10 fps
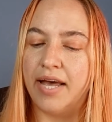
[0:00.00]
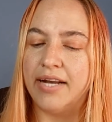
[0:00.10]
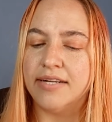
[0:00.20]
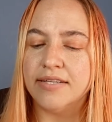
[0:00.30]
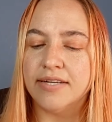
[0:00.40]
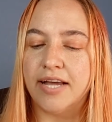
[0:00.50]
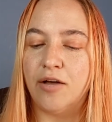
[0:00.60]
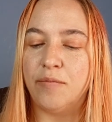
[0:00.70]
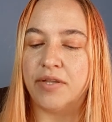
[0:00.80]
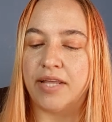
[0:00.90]
And it doesn't
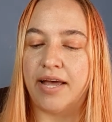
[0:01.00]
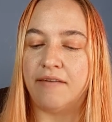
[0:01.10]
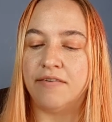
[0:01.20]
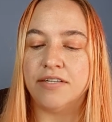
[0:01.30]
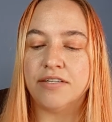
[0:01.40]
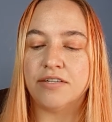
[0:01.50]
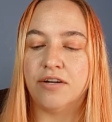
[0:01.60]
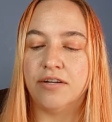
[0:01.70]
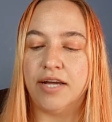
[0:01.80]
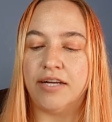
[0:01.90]
help that they haven't
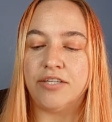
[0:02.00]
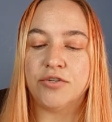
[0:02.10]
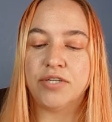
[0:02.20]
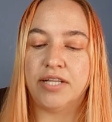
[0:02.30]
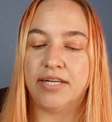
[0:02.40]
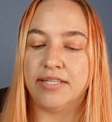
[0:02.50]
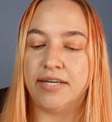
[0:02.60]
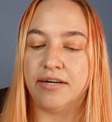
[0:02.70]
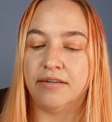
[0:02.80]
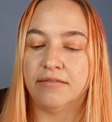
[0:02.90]
installed any streetlights
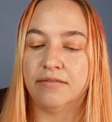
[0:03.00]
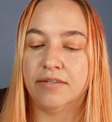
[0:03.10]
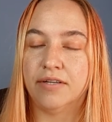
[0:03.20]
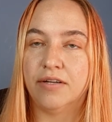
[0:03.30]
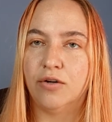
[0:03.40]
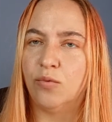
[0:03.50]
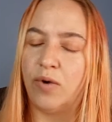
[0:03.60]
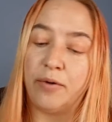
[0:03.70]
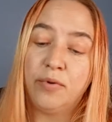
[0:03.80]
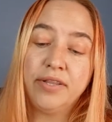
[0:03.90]
here.
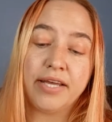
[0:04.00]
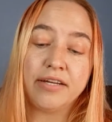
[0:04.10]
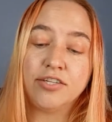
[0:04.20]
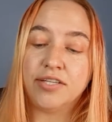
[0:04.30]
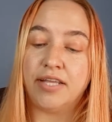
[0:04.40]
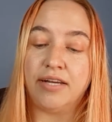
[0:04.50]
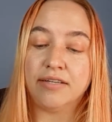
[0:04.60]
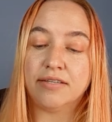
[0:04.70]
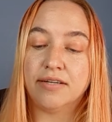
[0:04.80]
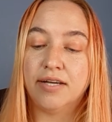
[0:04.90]
Why would they, she
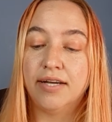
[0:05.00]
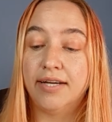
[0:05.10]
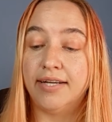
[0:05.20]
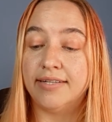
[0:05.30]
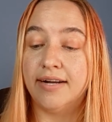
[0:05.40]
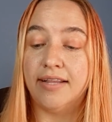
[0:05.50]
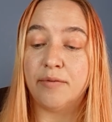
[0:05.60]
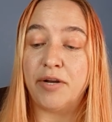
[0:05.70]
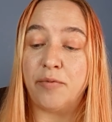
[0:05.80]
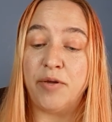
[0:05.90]
thinks. It's not
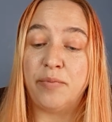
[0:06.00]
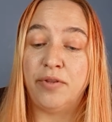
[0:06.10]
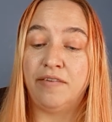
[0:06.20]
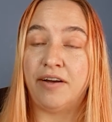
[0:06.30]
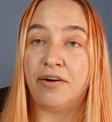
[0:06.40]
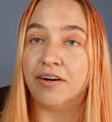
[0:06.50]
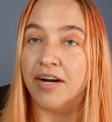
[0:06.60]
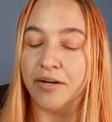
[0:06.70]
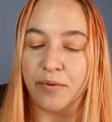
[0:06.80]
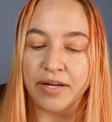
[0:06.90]
like many people live out here
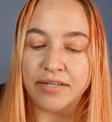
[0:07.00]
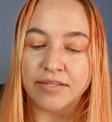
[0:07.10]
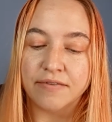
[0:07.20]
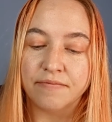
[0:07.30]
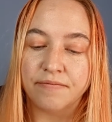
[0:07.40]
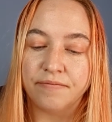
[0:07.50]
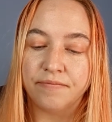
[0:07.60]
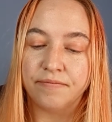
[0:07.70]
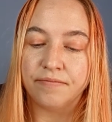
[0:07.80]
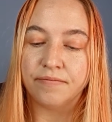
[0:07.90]
anyways.
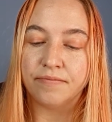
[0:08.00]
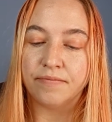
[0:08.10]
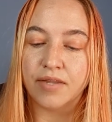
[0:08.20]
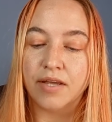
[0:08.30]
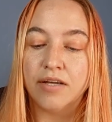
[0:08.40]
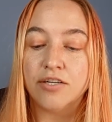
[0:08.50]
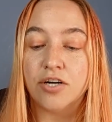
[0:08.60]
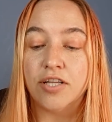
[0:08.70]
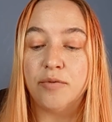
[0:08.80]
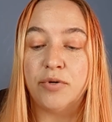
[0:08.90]

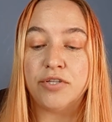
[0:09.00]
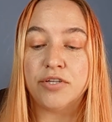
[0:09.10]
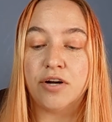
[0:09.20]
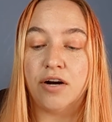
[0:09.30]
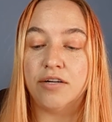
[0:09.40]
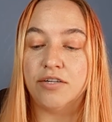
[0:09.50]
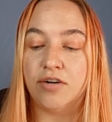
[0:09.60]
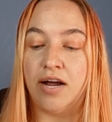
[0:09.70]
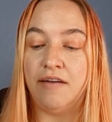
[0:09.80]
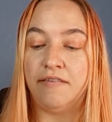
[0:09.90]
Charlene puts the car into
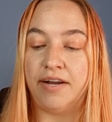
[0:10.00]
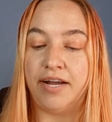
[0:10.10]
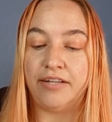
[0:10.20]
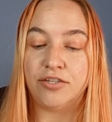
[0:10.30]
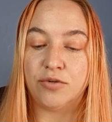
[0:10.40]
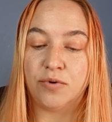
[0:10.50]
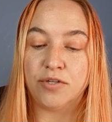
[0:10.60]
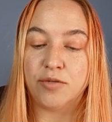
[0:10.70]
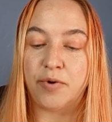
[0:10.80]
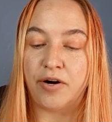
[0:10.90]
drive and heads
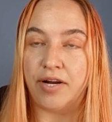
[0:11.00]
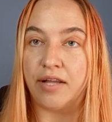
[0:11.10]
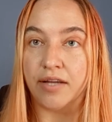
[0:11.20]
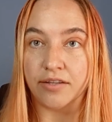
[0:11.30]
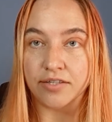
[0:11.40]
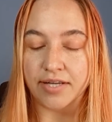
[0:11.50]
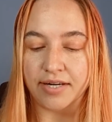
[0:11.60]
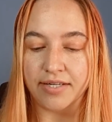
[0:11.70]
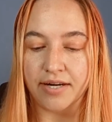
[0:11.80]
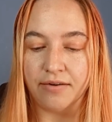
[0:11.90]
towards the party on the other side
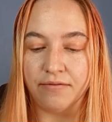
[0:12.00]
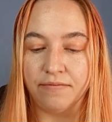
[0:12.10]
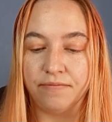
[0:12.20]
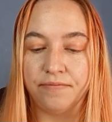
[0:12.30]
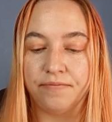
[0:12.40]
of town.